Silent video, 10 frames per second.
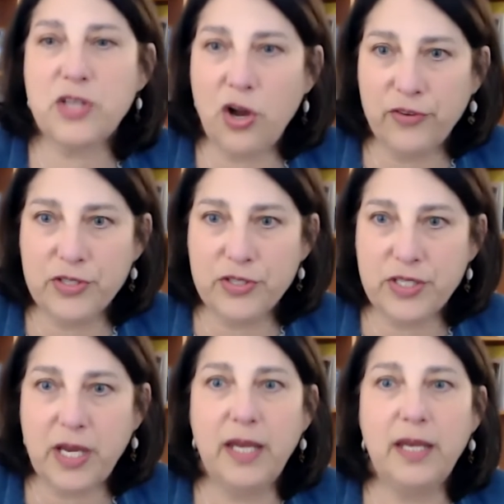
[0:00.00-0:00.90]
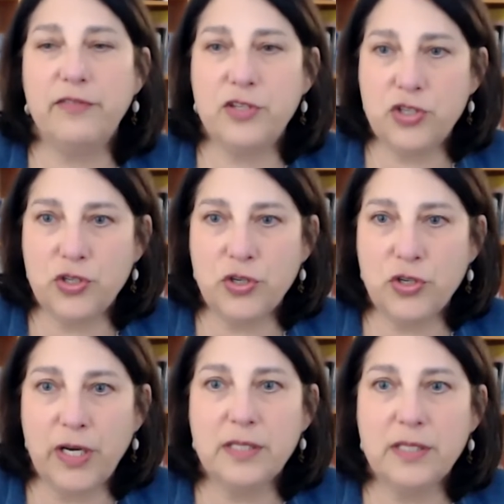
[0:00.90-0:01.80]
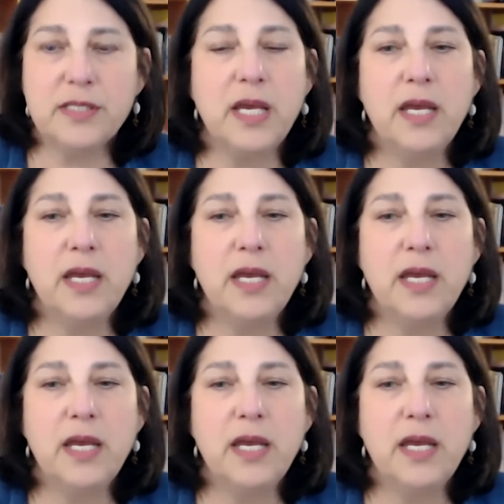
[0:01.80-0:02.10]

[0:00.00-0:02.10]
oversight of insurance,